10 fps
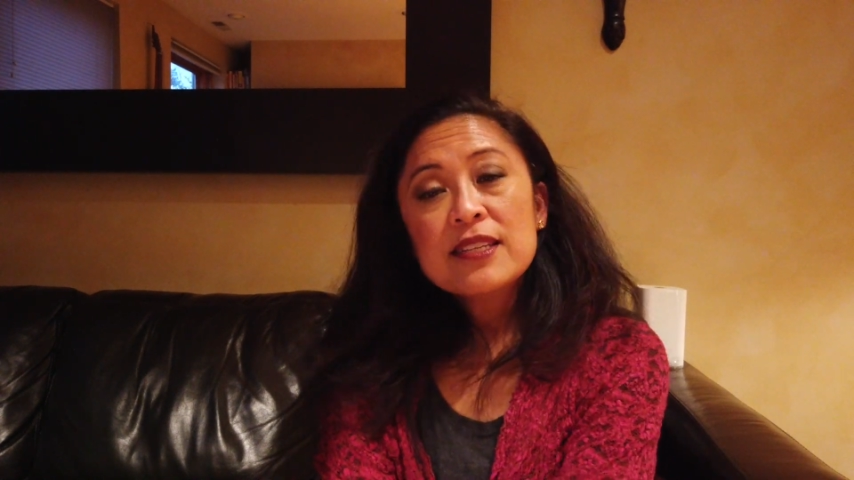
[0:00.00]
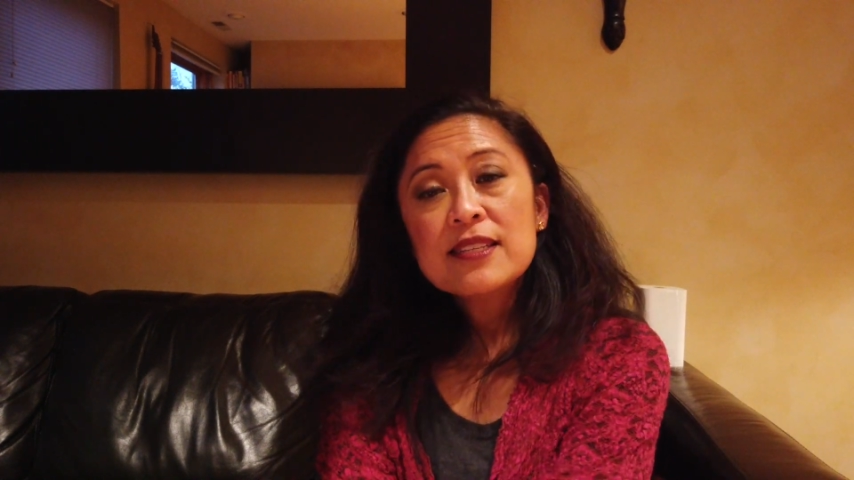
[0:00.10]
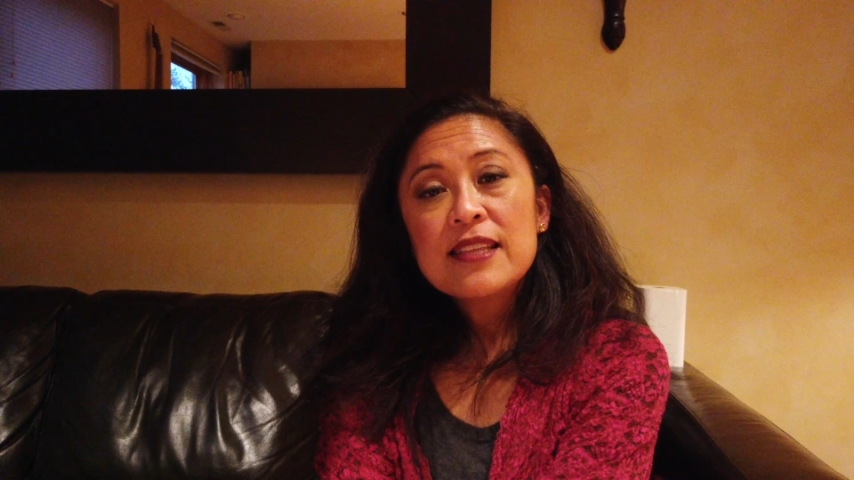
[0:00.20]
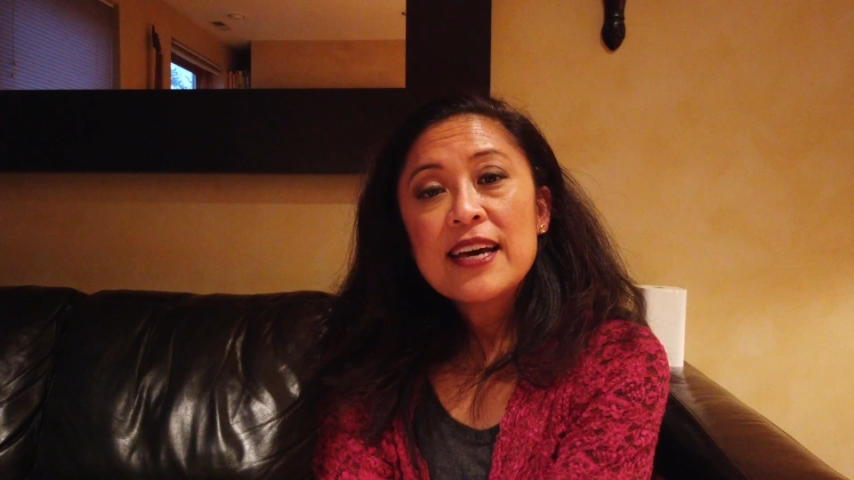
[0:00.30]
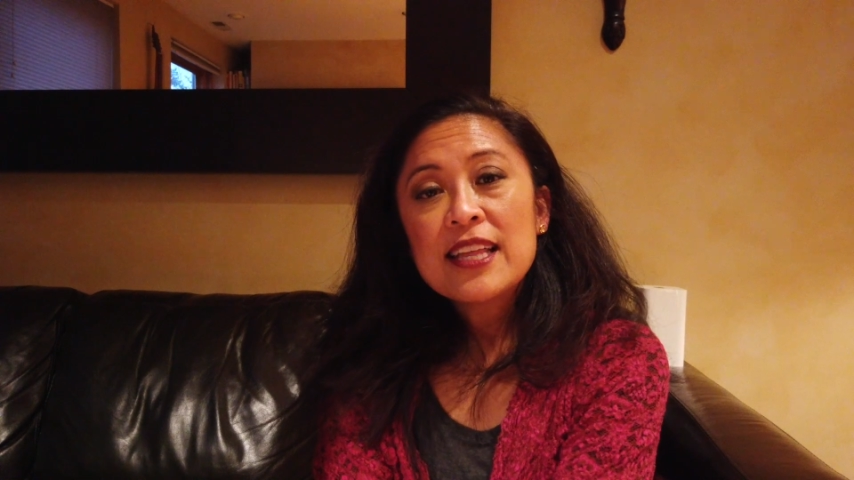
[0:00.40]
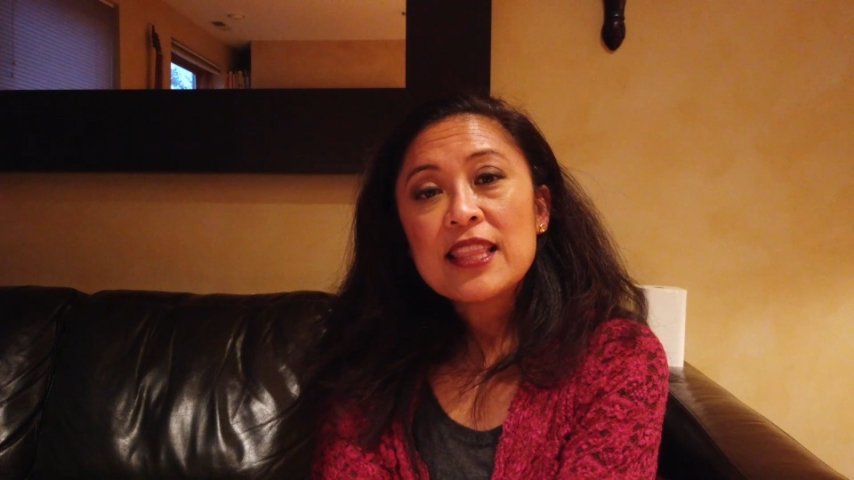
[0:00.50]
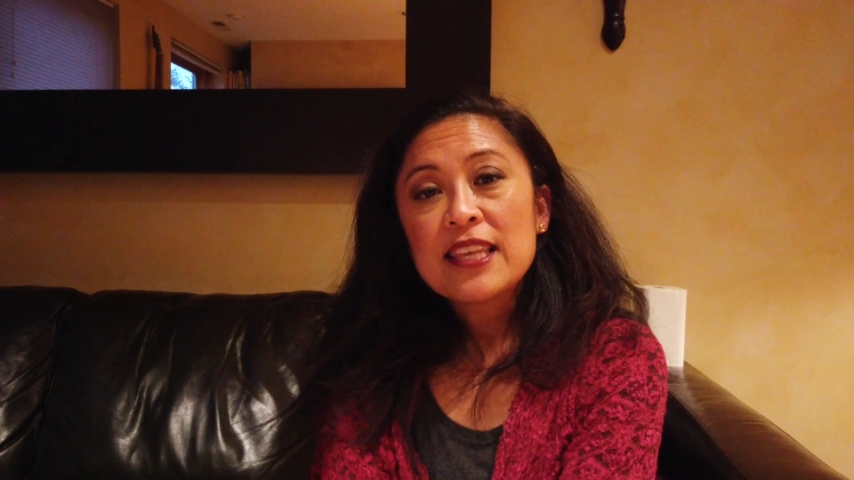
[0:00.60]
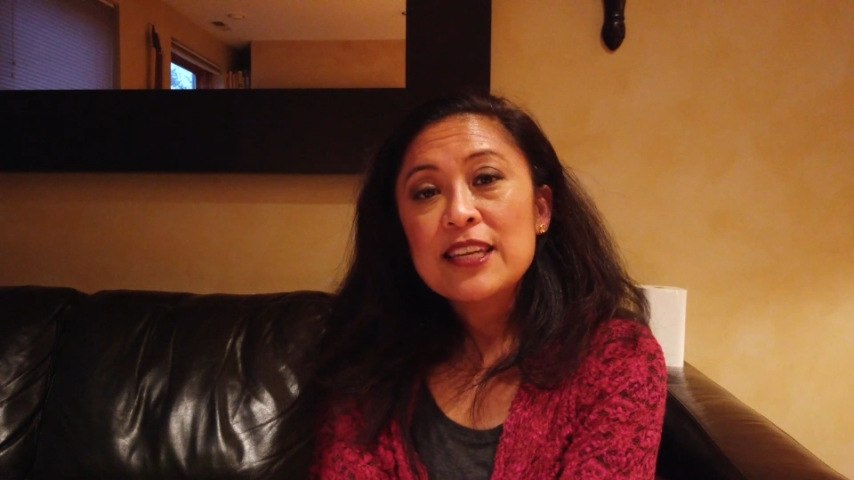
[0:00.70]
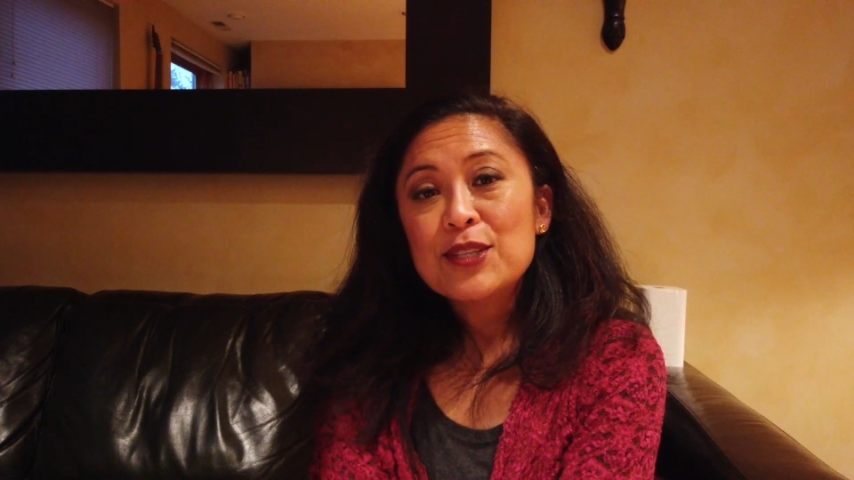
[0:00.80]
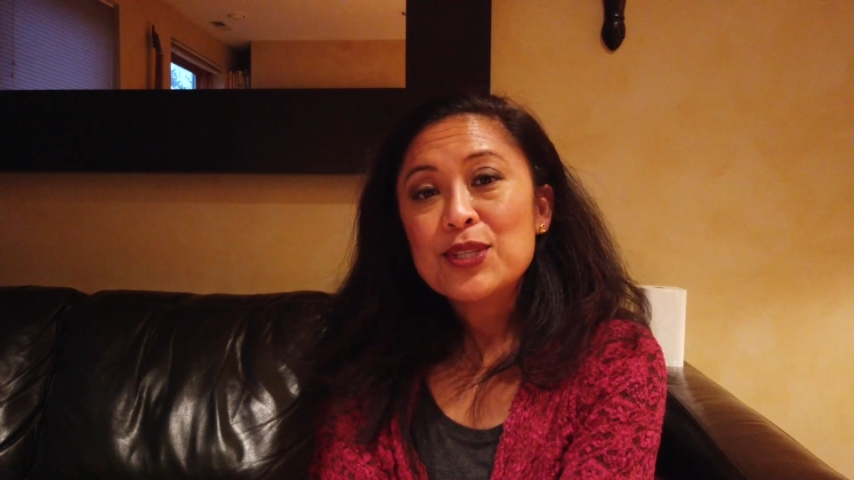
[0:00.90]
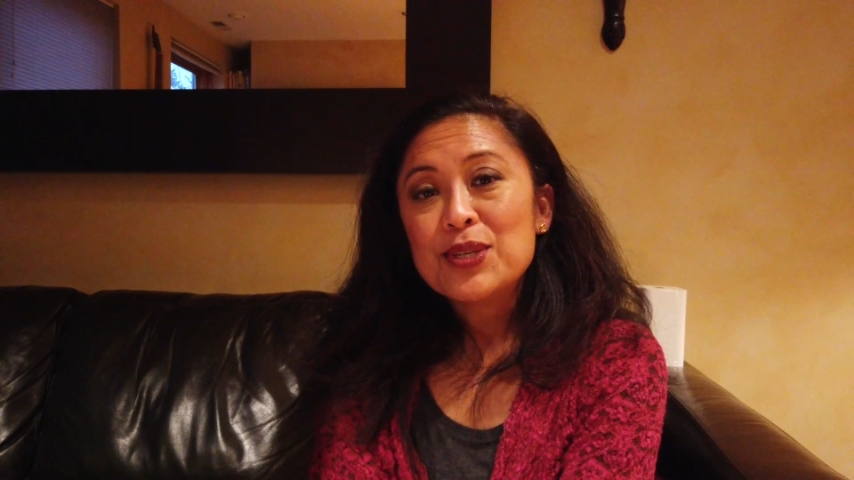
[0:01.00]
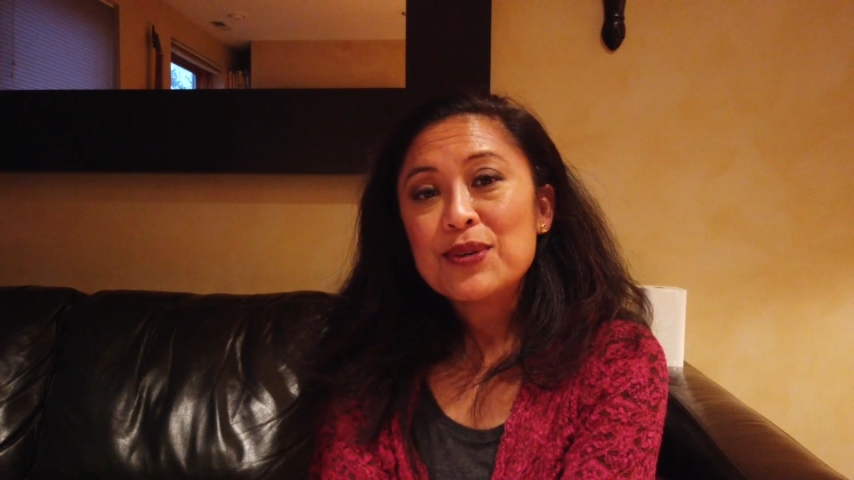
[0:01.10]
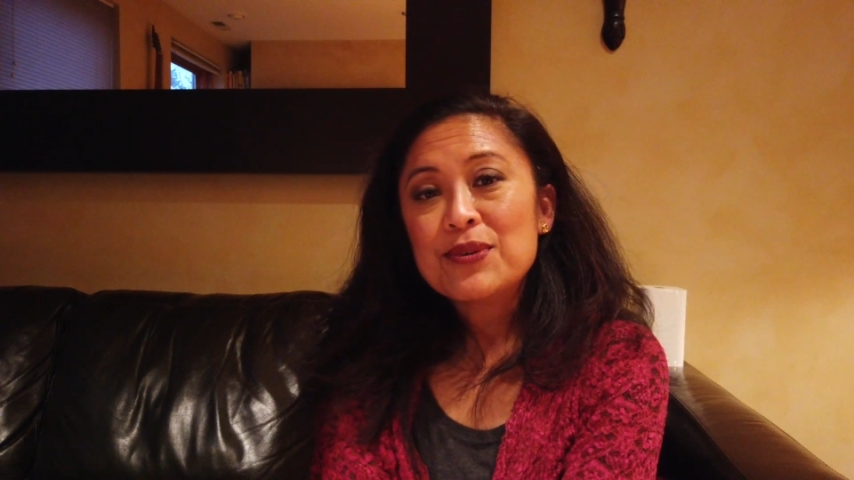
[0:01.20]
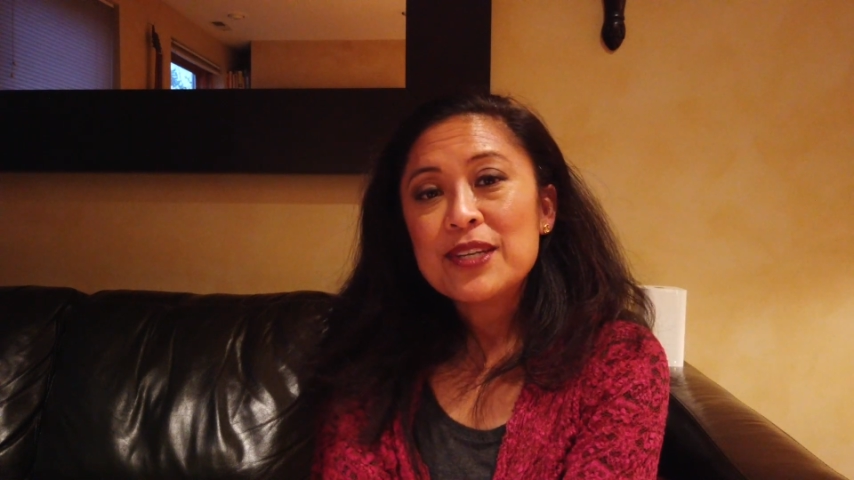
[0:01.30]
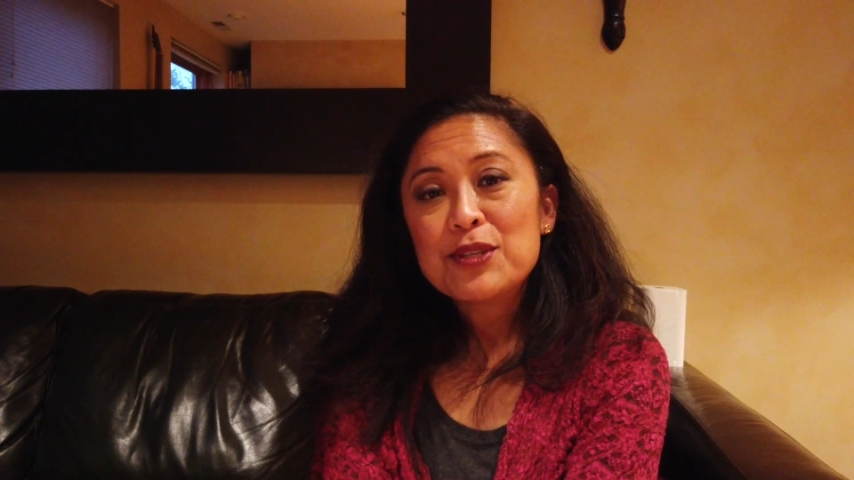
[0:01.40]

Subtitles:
does that lead to